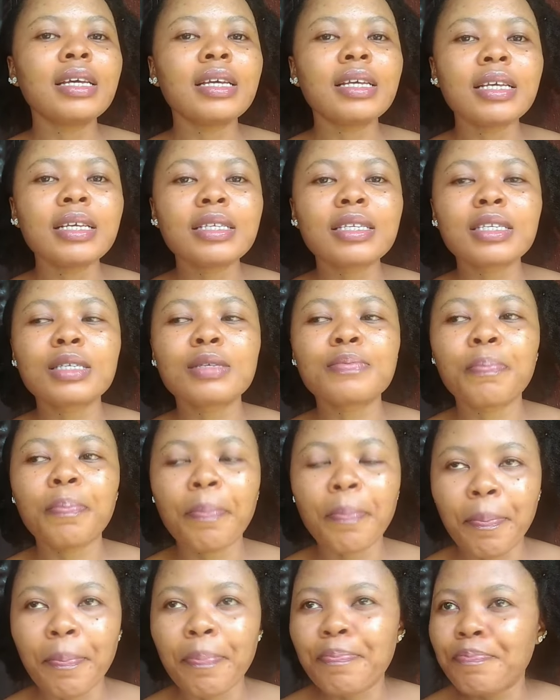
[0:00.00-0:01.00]
is
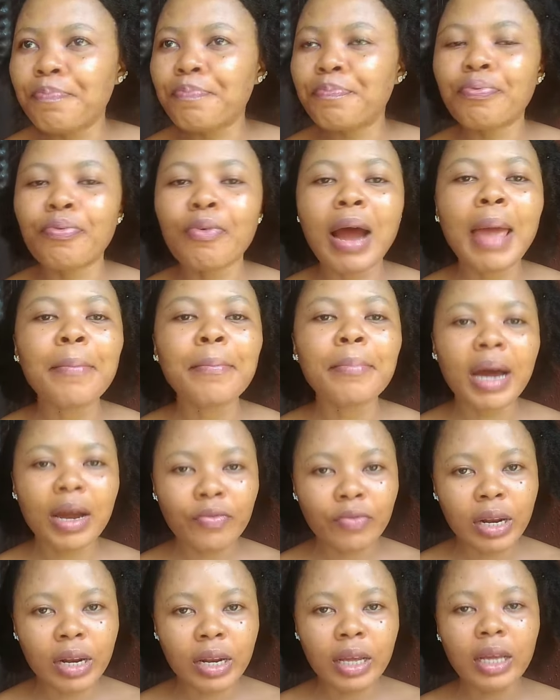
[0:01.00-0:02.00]

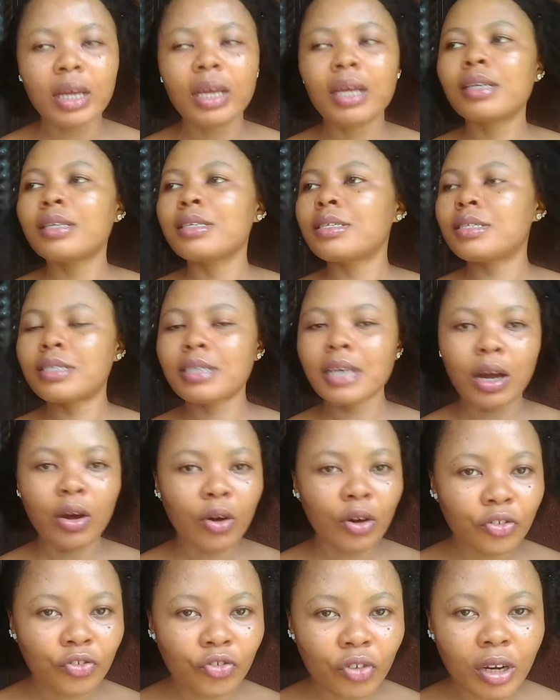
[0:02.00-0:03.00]
primarily,
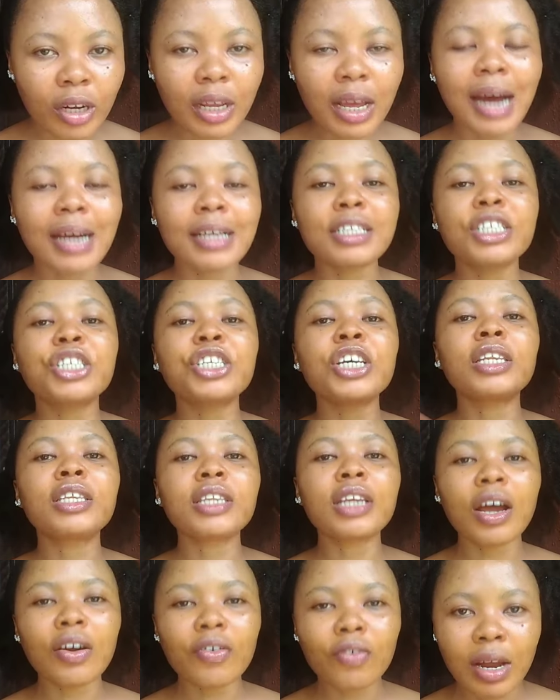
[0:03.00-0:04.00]
secondarily, and
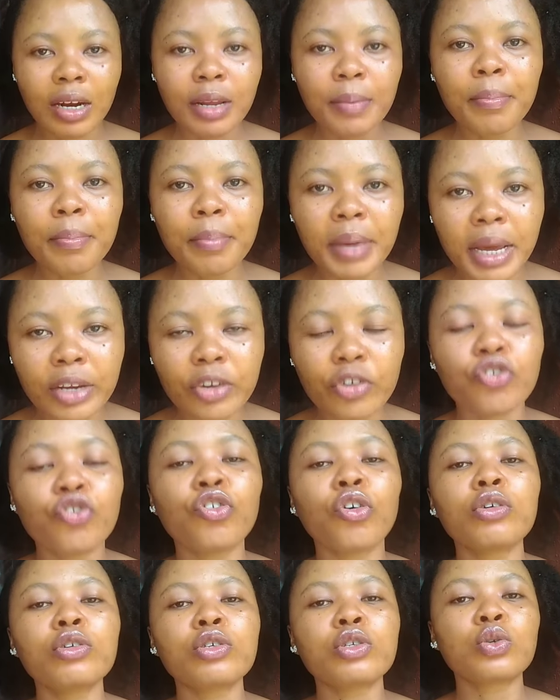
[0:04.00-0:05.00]
generally made
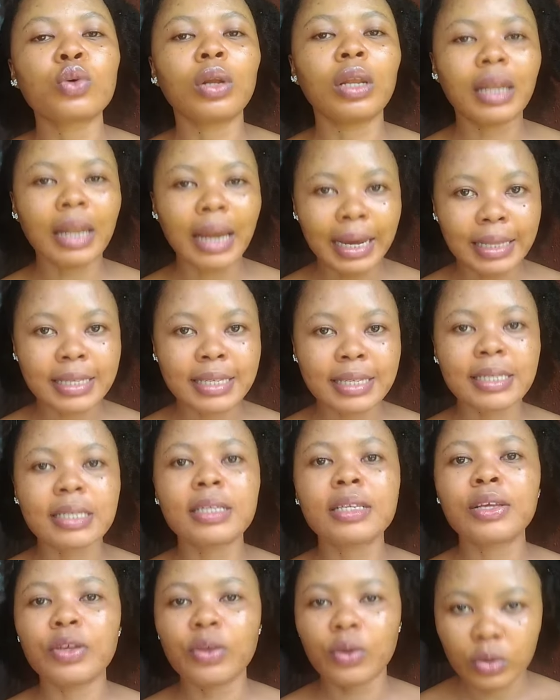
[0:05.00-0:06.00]
just to
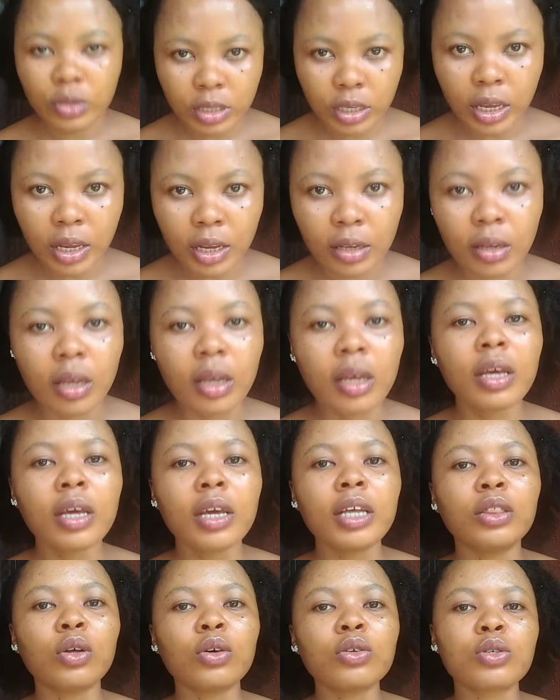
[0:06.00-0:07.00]
lighten your skin.
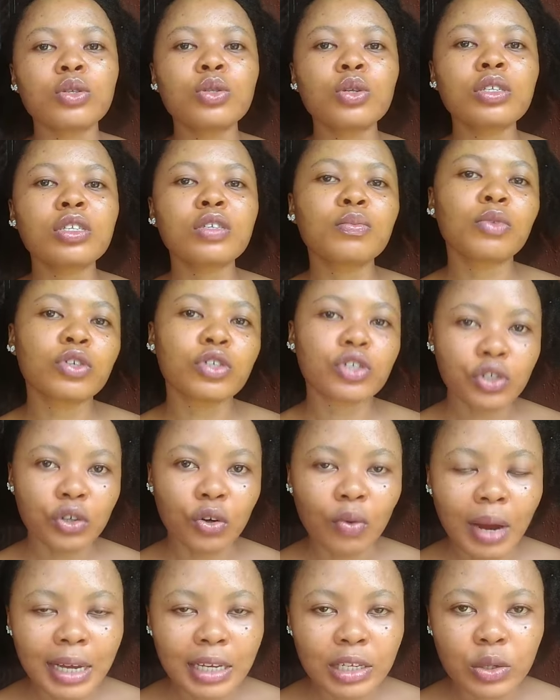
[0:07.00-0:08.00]
It does not
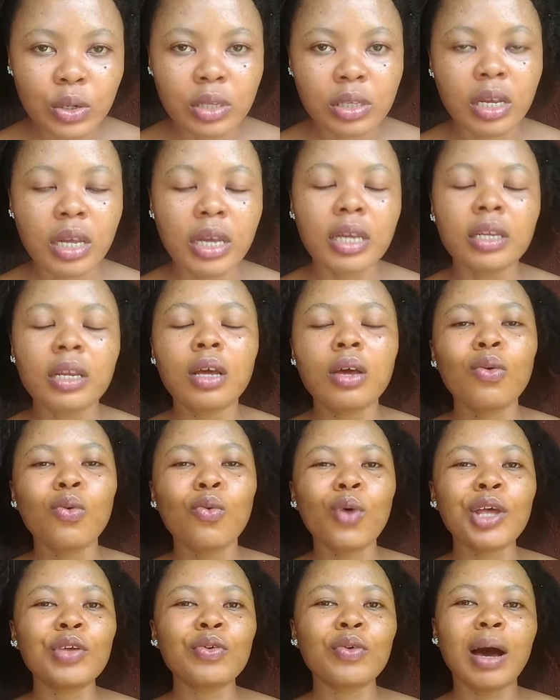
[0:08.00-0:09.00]
moisturize your skin.
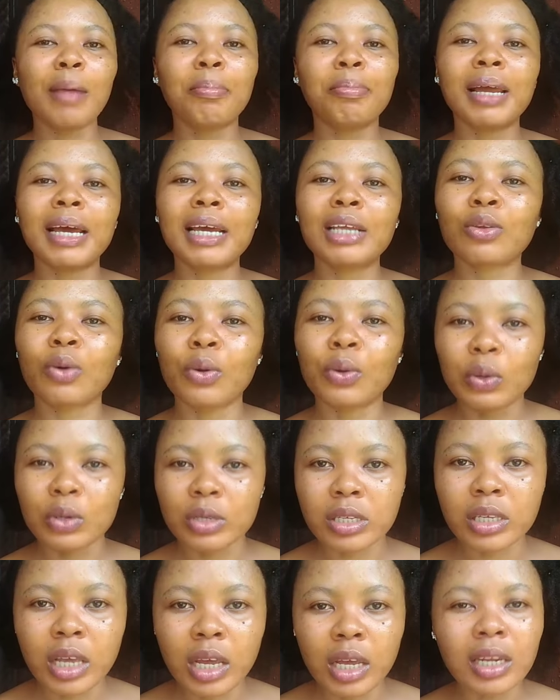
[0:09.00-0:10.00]
When you apply it on your
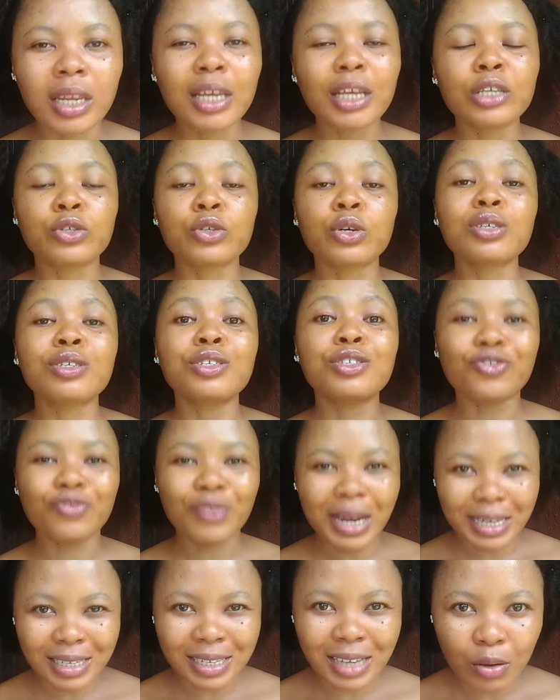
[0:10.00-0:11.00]
skin, it just
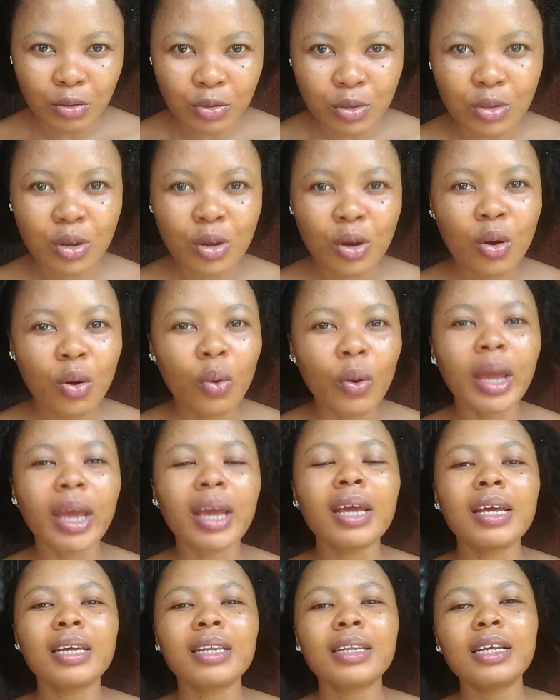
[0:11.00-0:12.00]
dries out.
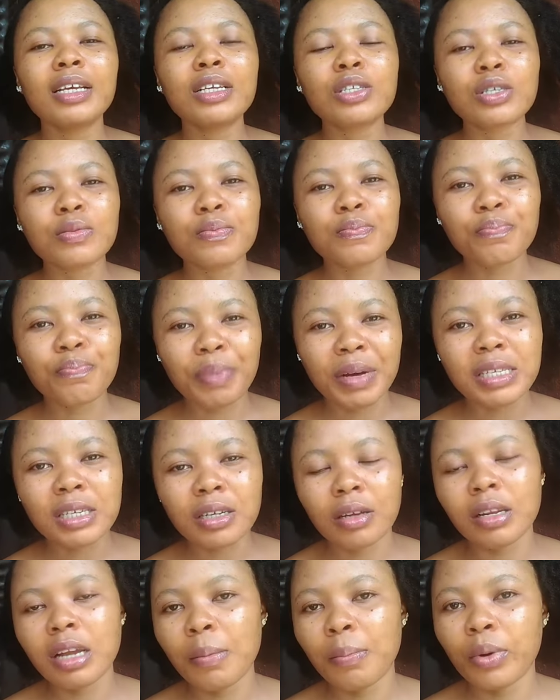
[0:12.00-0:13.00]
Okay, this
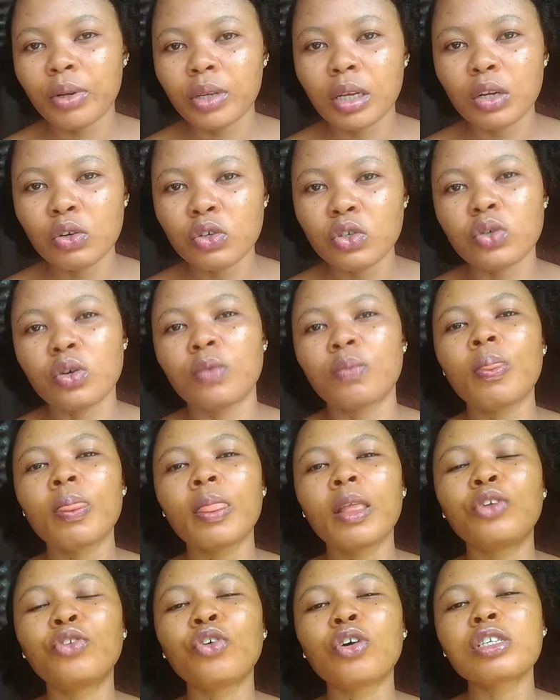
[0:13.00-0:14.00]
particular body lotion
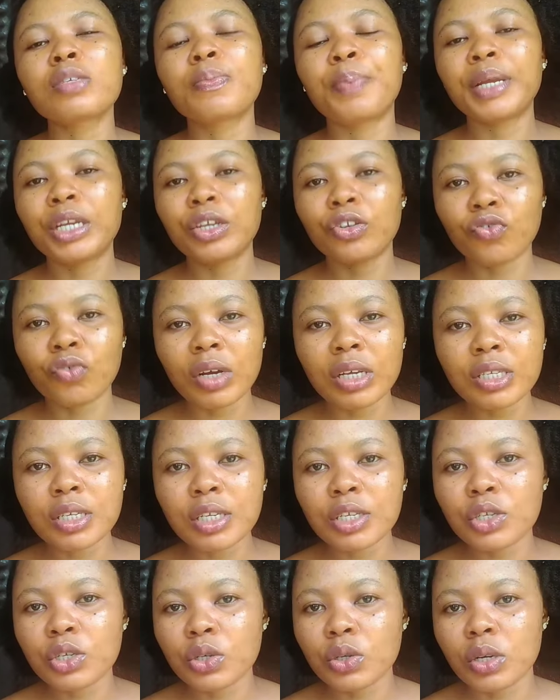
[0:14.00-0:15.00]
just penetrates
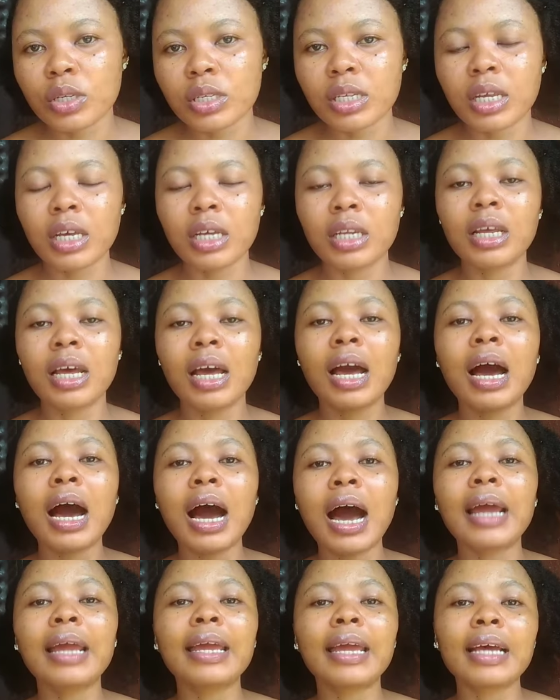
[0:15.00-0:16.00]
into your skin
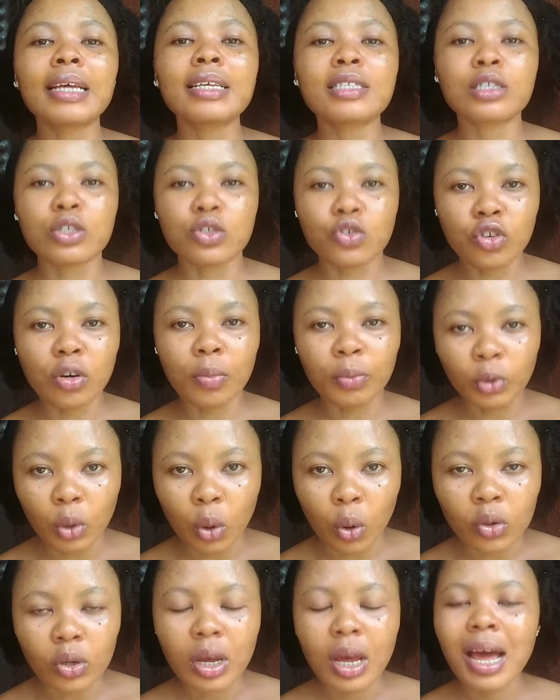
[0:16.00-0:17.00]
and gets the job
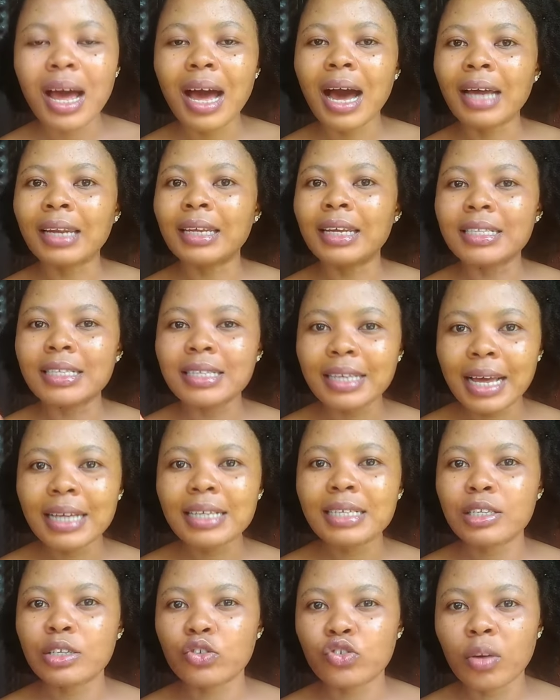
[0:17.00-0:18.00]
done, and it
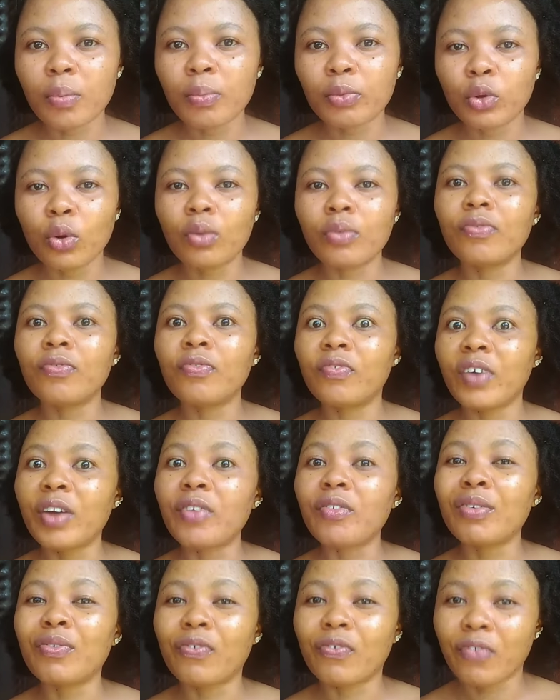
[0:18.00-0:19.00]
gets the job done
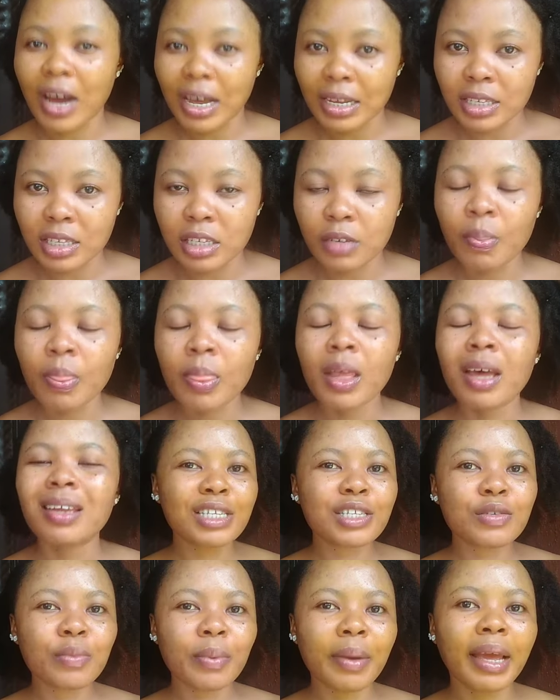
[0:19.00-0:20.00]
very fast.
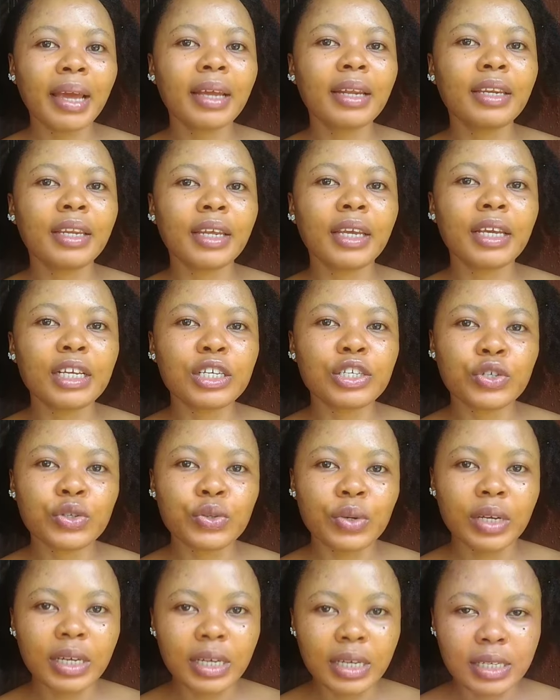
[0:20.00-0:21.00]
This is where the
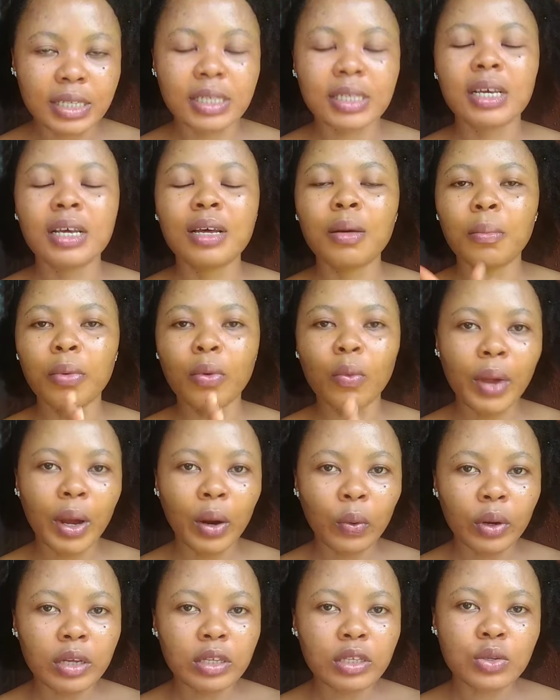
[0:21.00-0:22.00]
issue is, but we are
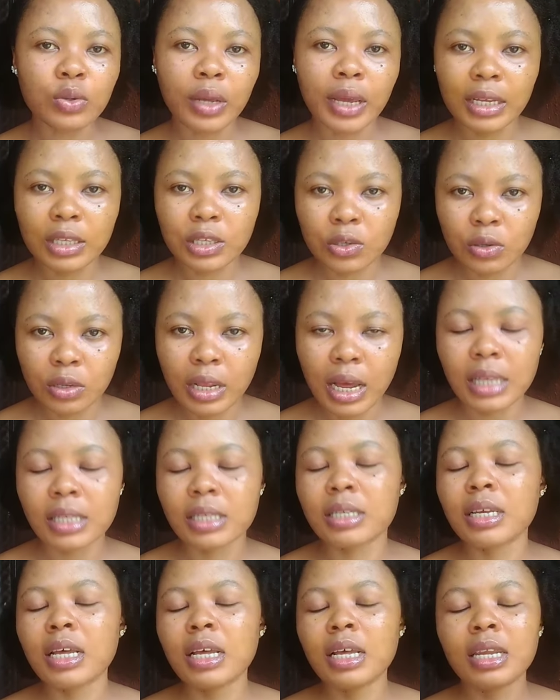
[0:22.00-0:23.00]
going to get to
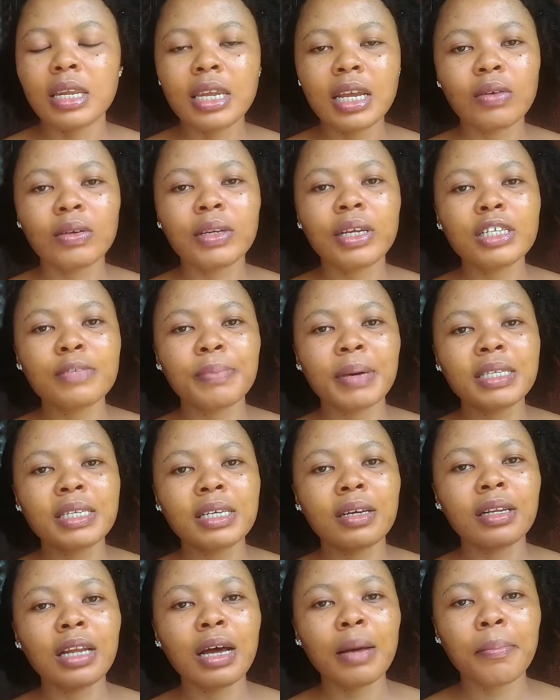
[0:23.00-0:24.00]
that. Now this
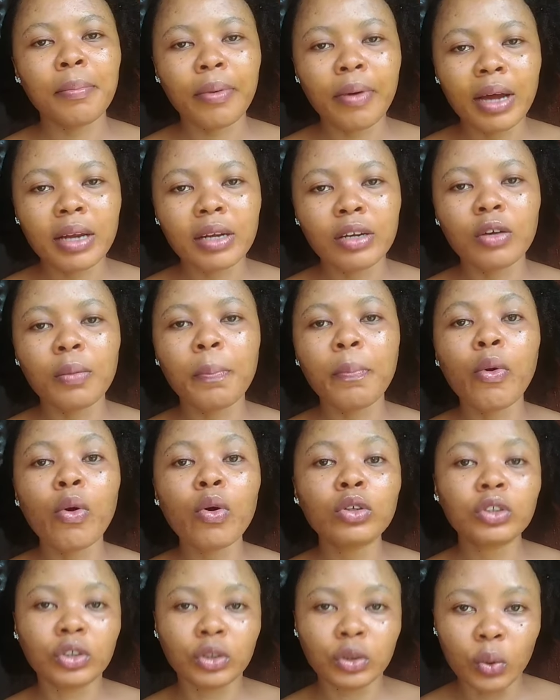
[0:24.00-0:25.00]
particular brand,
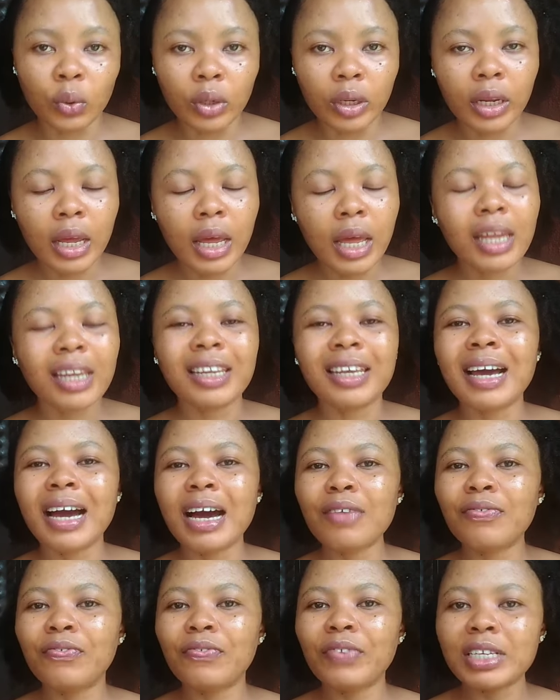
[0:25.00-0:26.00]
Peau Jaune, they
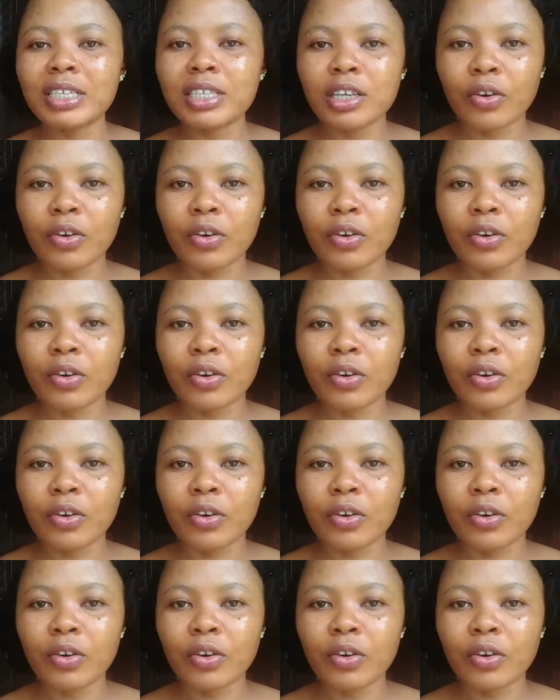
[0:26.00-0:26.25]
have face